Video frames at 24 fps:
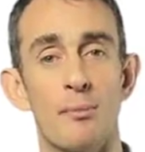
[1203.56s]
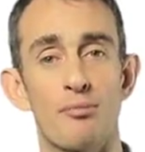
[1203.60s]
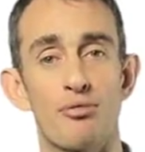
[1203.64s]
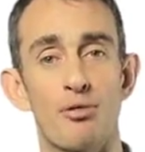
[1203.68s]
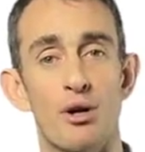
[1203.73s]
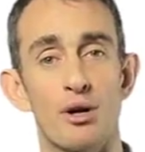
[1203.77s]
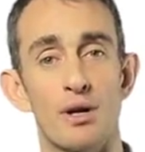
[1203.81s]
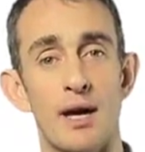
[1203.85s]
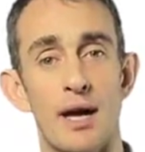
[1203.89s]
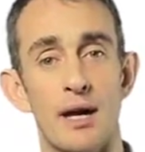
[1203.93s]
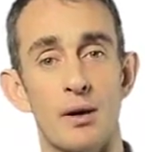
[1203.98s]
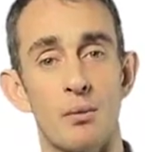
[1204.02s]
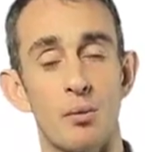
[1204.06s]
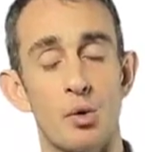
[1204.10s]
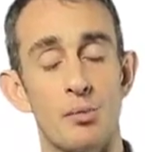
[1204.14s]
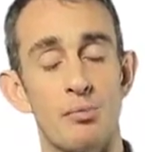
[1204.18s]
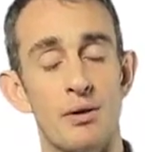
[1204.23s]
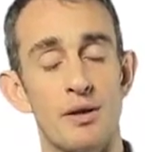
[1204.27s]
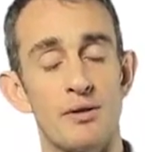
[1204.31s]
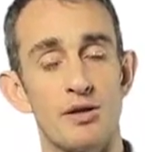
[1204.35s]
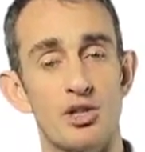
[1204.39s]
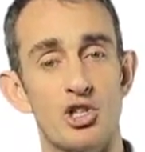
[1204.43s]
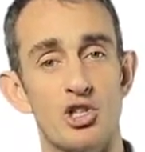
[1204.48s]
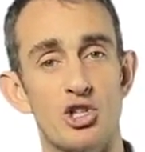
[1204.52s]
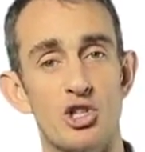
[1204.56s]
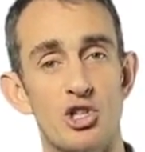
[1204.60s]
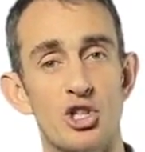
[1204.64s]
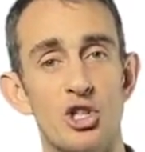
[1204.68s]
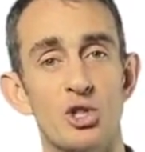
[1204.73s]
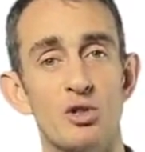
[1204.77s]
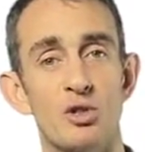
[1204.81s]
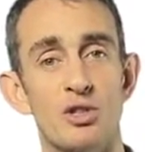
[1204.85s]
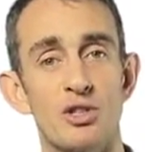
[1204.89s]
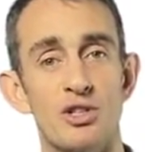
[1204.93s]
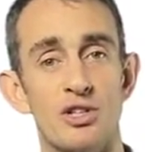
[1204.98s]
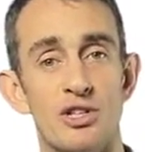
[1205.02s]
product would be the
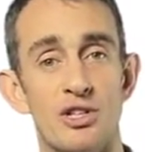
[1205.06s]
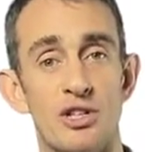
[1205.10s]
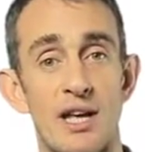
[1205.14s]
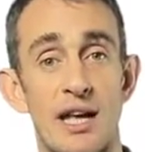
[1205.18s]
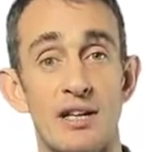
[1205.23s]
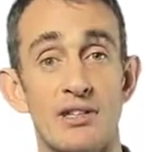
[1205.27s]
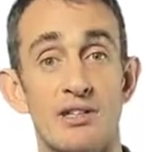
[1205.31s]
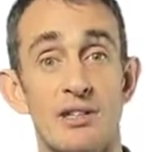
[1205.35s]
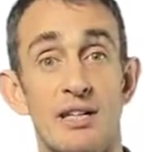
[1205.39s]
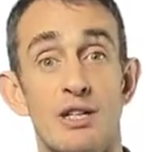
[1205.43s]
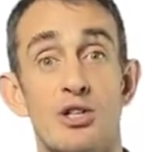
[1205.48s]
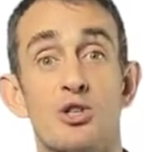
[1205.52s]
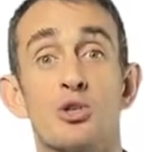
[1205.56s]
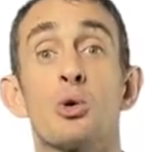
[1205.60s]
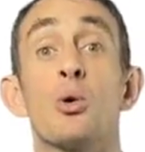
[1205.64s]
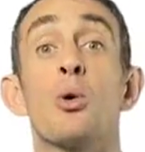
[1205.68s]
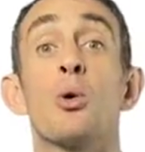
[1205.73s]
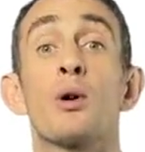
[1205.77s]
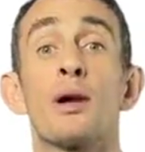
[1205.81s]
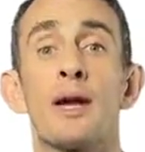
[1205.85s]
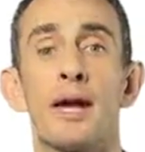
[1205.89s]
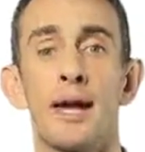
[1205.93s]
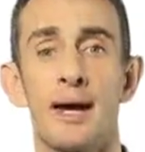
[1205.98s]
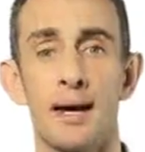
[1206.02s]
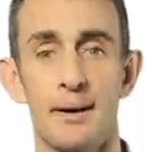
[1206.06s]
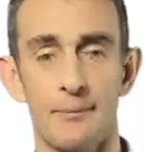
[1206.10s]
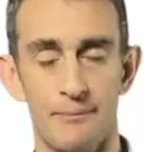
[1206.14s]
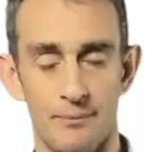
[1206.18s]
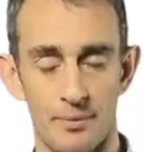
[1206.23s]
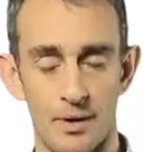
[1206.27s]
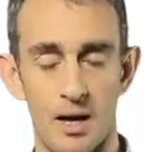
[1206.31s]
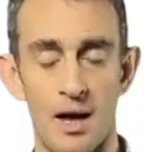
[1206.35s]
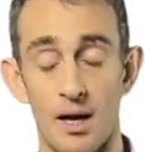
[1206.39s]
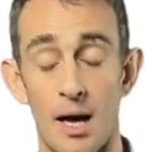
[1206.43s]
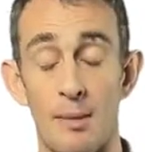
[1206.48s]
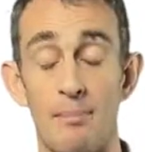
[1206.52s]
students actually talking
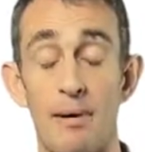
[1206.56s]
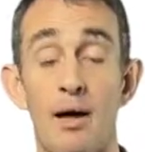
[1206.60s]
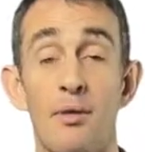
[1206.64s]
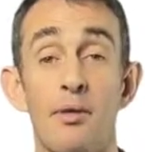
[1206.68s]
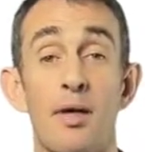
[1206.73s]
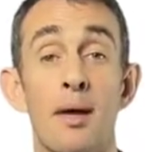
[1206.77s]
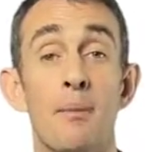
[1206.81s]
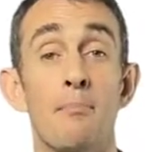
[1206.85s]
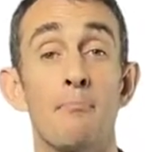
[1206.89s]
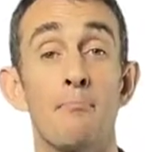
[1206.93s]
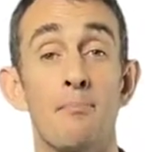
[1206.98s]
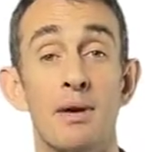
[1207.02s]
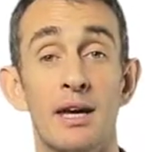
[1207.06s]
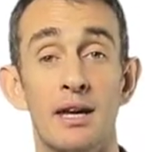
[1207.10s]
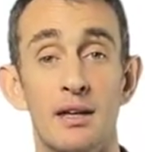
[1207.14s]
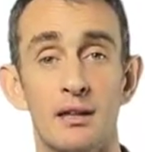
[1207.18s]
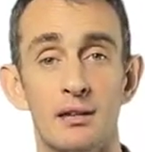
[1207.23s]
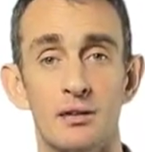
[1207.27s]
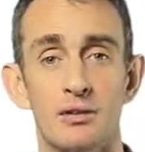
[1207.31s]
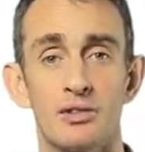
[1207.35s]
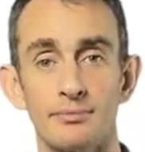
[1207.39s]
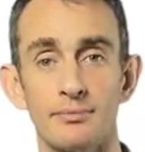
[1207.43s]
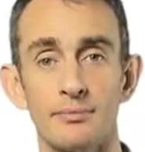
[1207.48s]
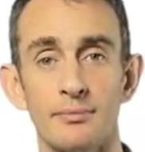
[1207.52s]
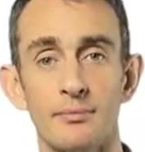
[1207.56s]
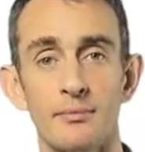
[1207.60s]
about their meal.